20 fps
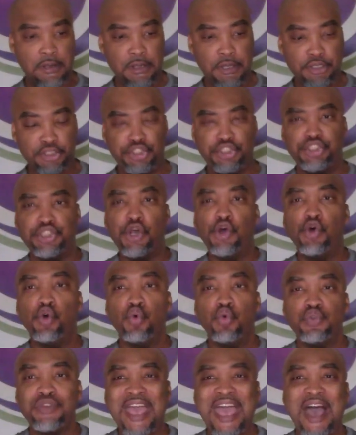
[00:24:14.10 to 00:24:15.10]

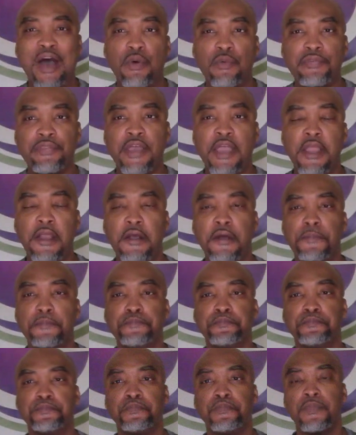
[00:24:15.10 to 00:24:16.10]
shows out there
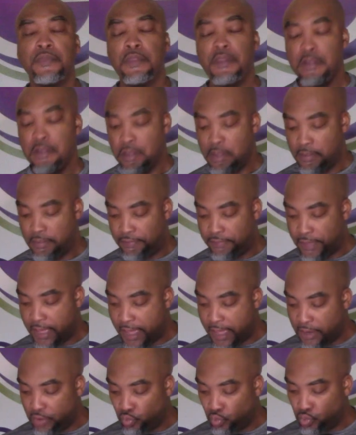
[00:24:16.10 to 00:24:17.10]

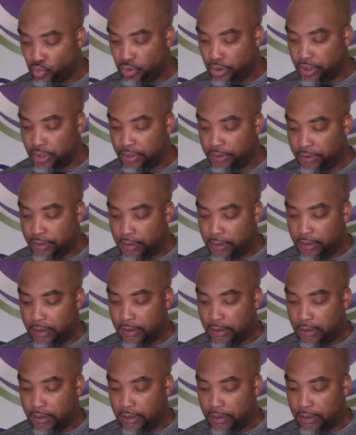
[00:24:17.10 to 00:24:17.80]
that would